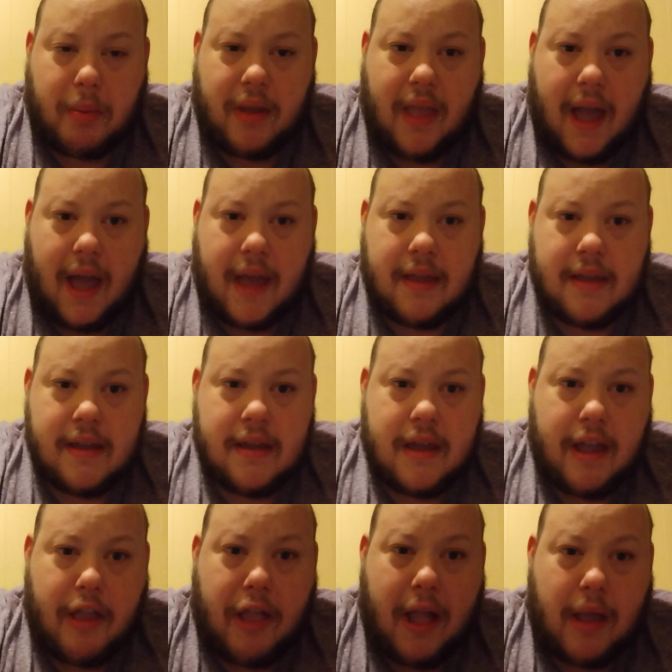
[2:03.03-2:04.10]
But uh,
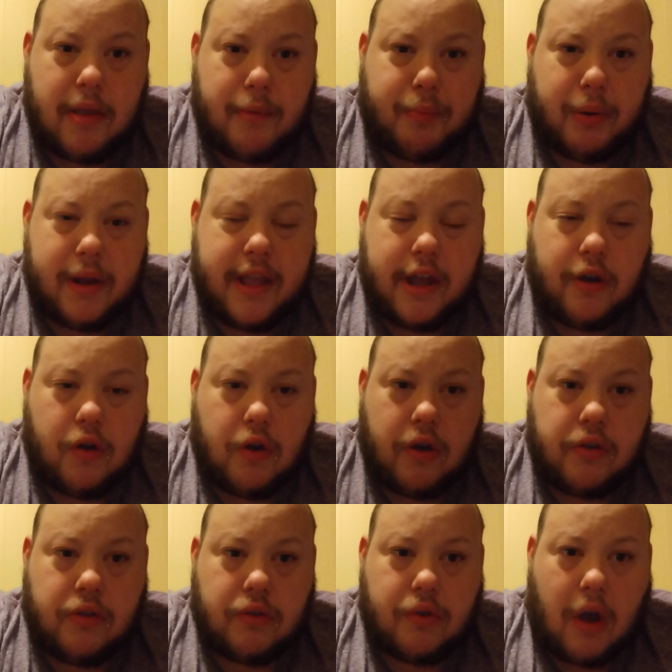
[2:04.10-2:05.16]
it sounded pretty
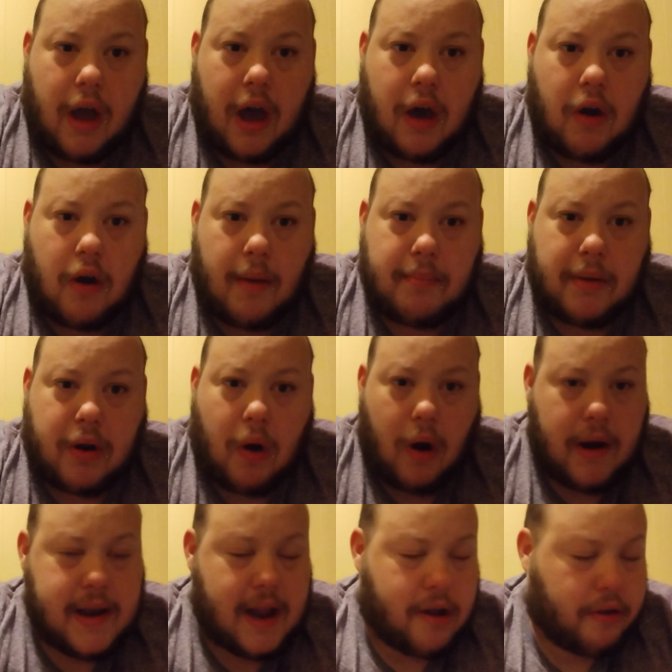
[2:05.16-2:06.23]
good uh, on
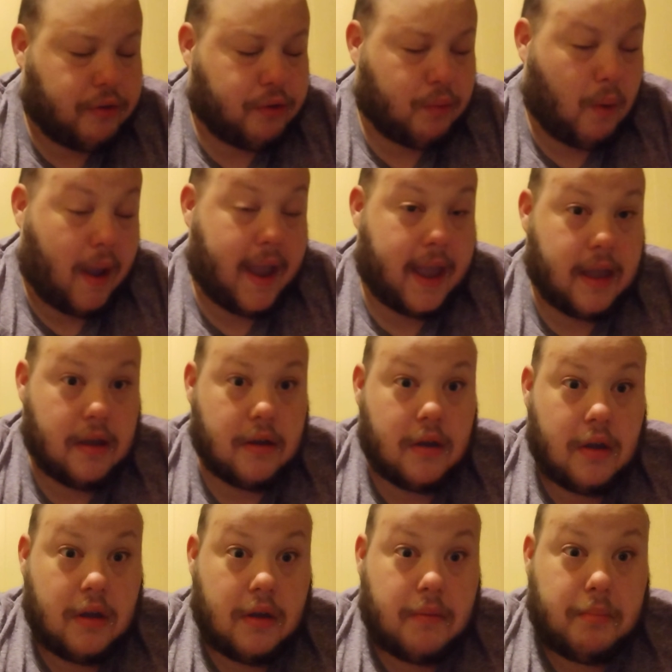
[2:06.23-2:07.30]
McCartney 3.
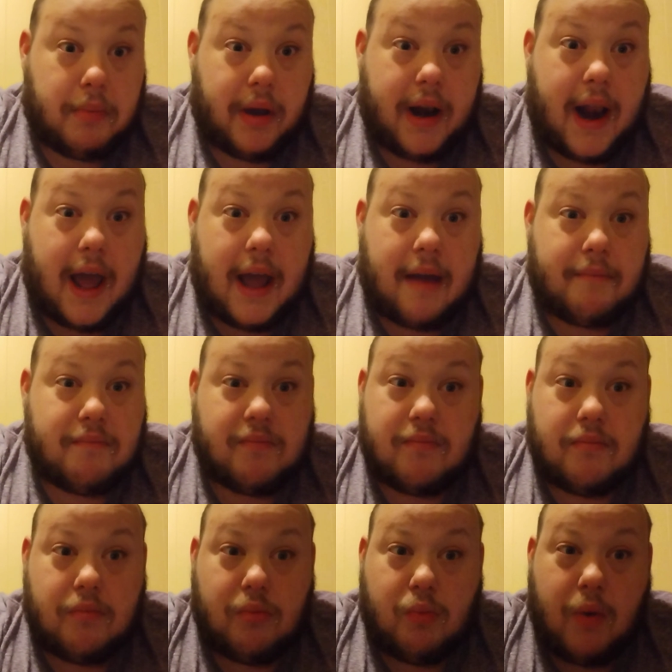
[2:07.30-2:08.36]
But uh,
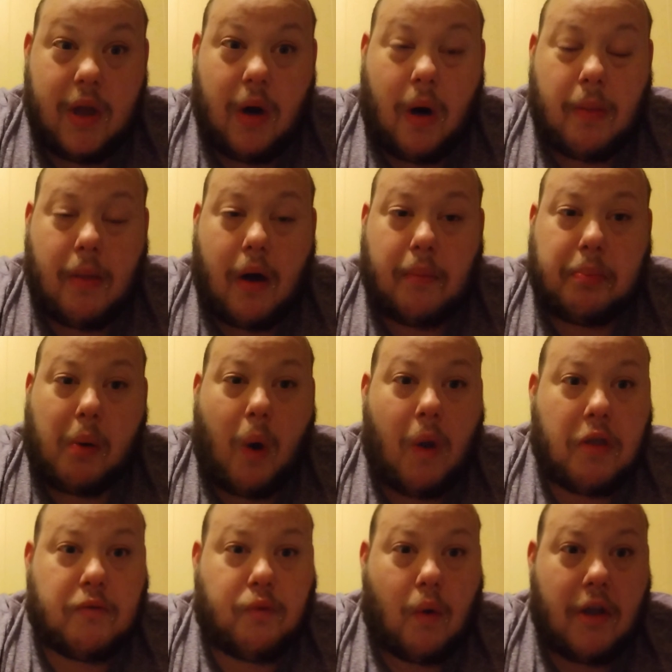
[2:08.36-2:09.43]
we all know
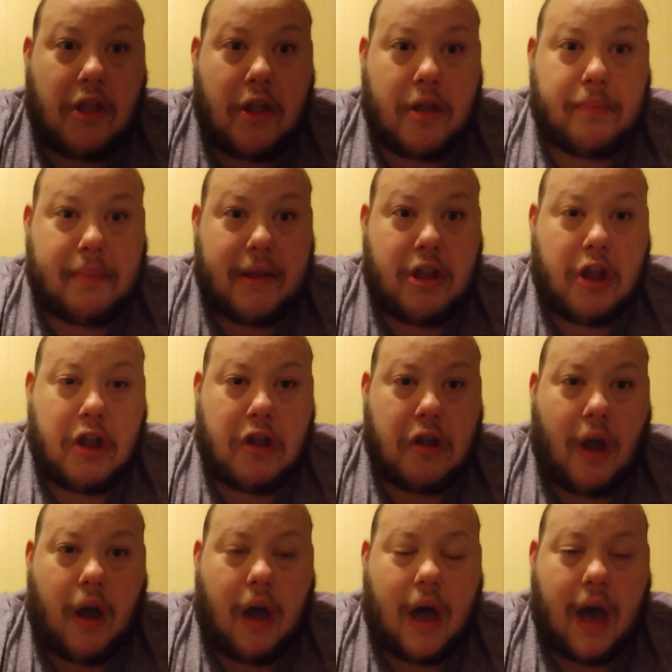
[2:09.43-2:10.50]
Paul's voice has been
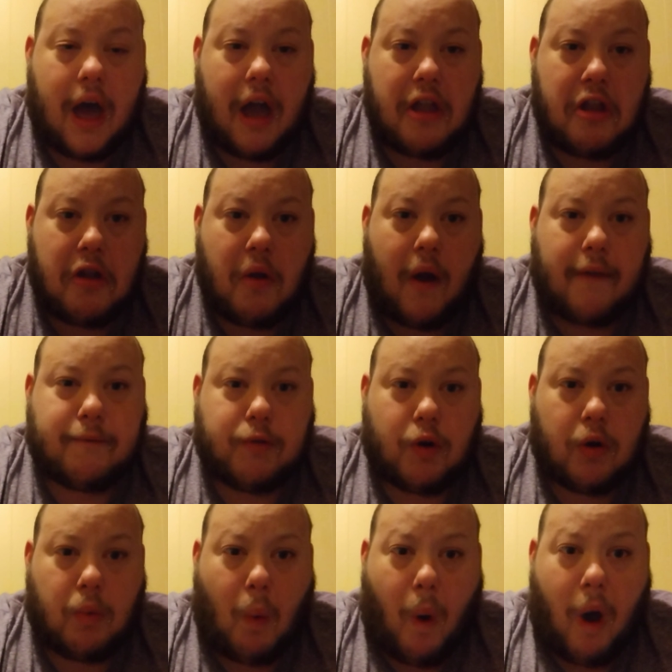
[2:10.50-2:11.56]
shot, uh, shot
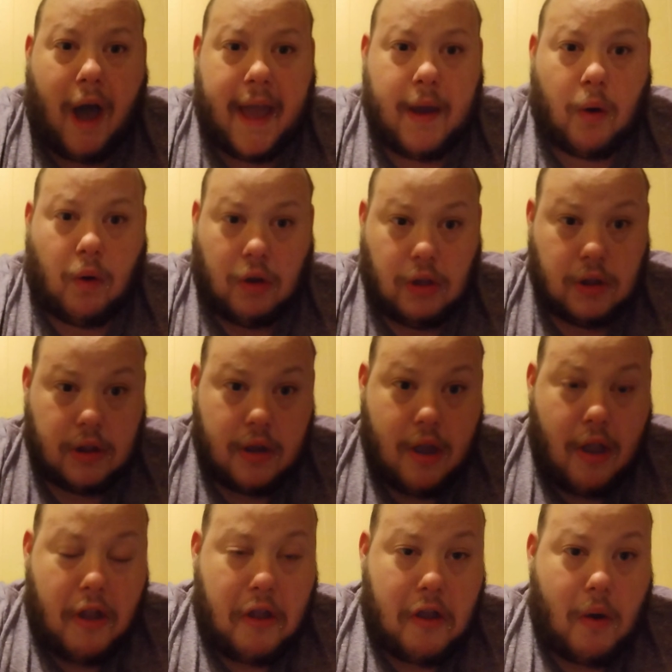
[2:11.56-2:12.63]
for a while.
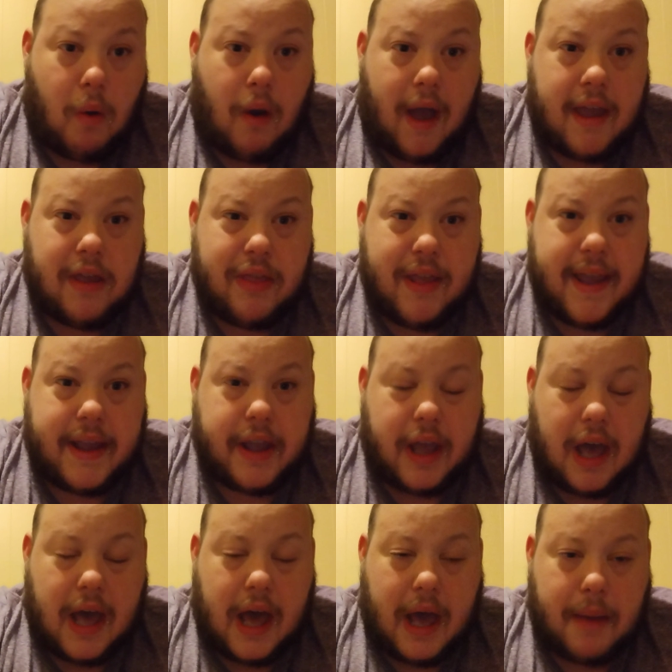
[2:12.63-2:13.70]
So I think,
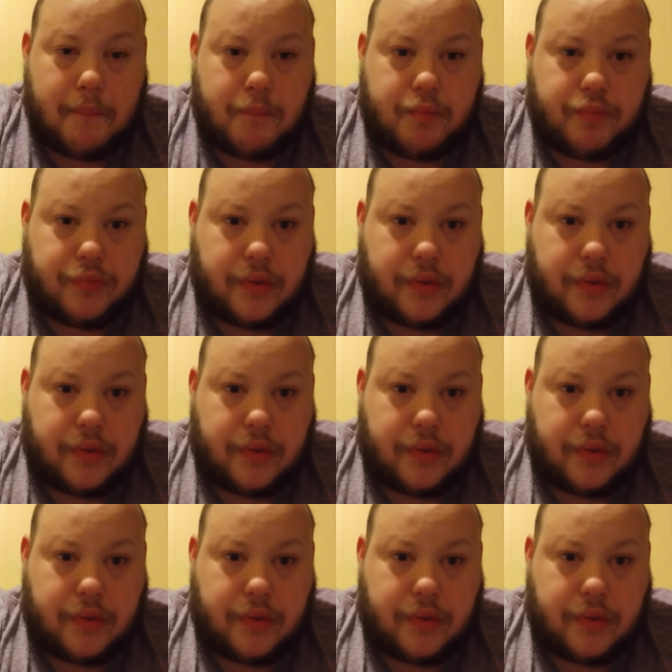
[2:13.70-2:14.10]
uh,